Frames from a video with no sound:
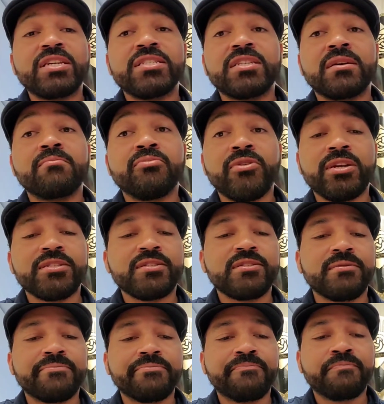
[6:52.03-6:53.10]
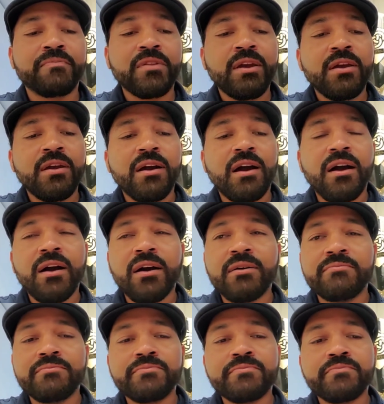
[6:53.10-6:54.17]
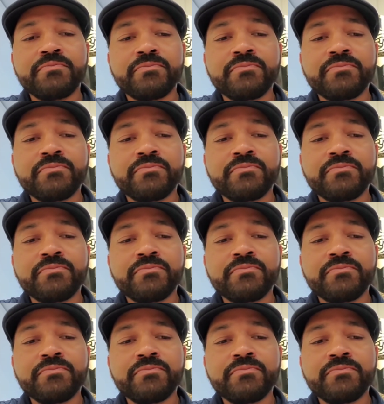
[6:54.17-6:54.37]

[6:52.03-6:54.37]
We did ten prints, um,